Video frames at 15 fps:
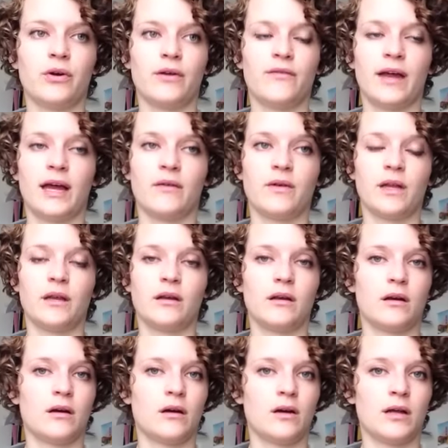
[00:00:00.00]
if I have it
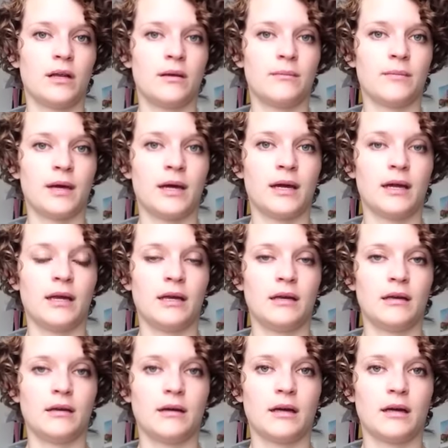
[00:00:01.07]
on my